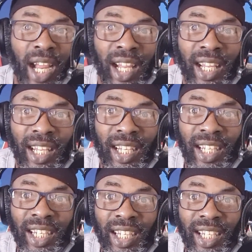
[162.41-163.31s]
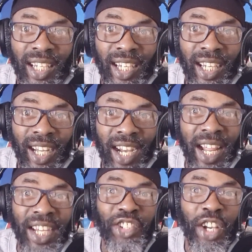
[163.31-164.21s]
yeah,
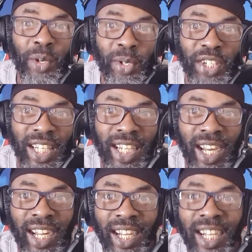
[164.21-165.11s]
and the introduction, yeah.